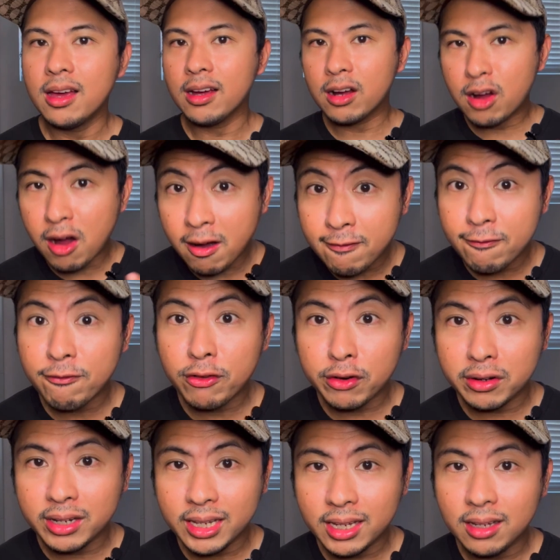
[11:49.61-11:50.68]

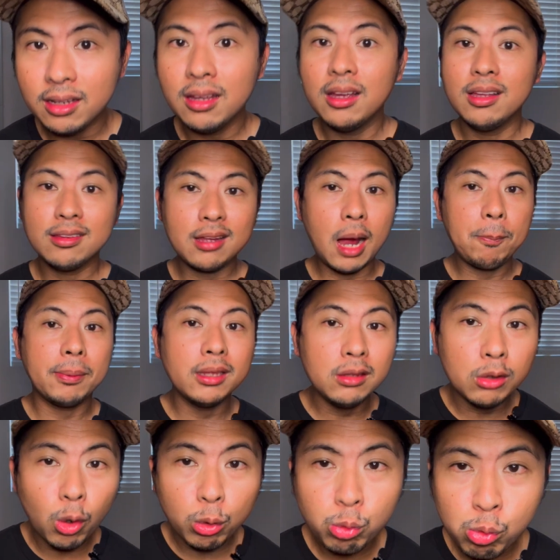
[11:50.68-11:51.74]
comforting type of
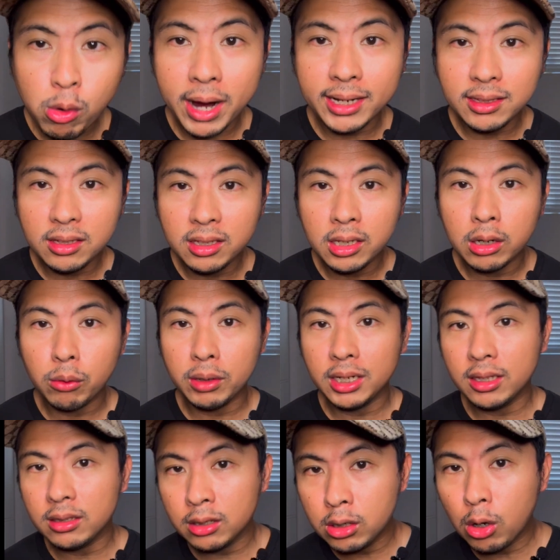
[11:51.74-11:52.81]
note right here, and
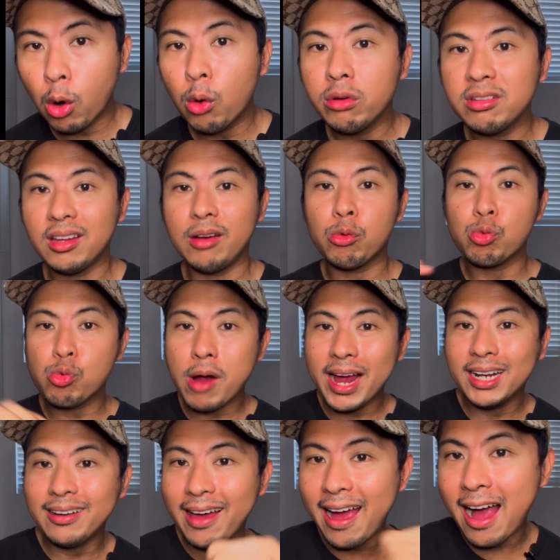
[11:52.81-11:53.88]
it goes
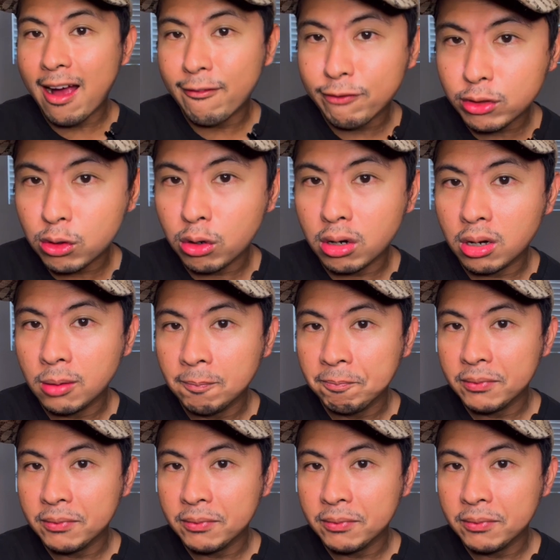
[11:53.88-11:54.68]
right after